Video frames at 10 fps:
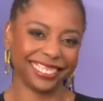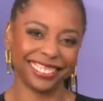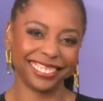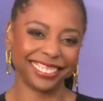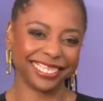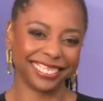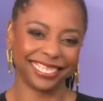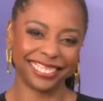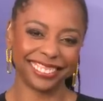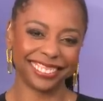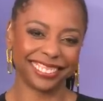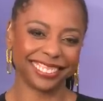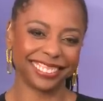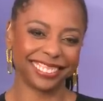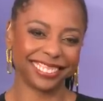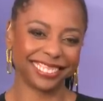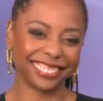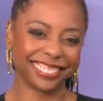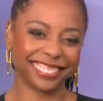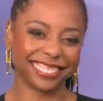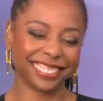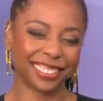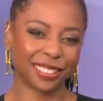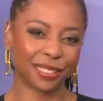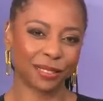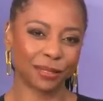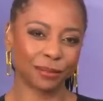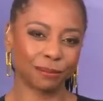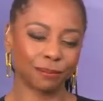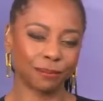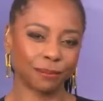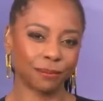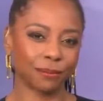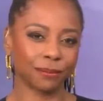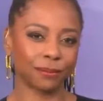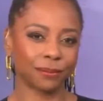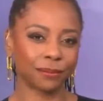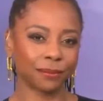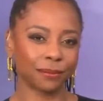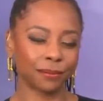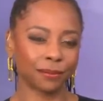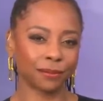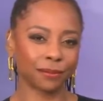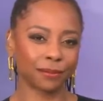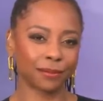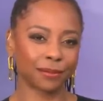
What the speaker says: No words are spoken by the person on screen.